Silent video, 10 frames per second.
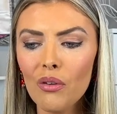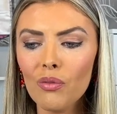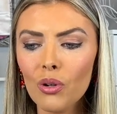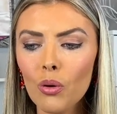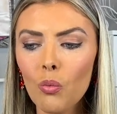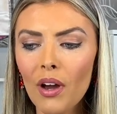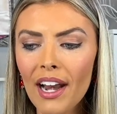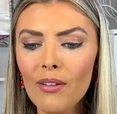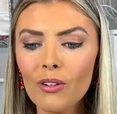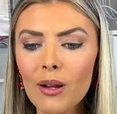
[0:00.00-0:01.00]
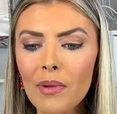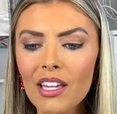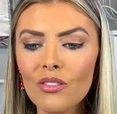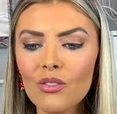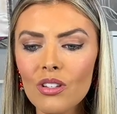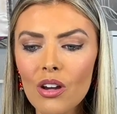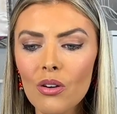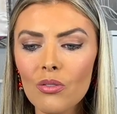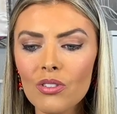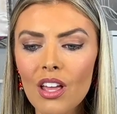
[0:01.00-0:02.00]
For whatever a man
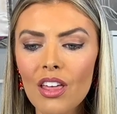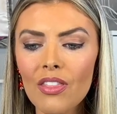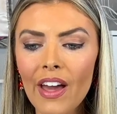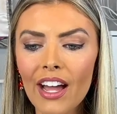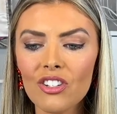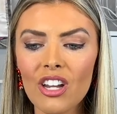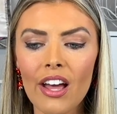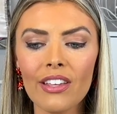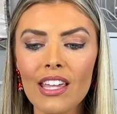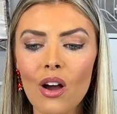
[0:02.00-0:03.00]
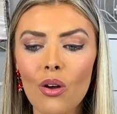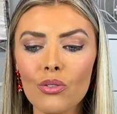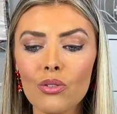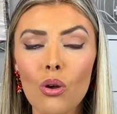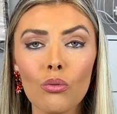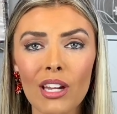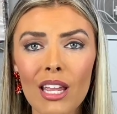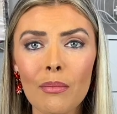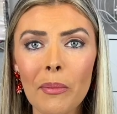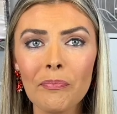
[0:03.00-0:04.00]
sows, that shall he also
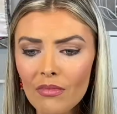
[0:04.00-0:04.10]
reap.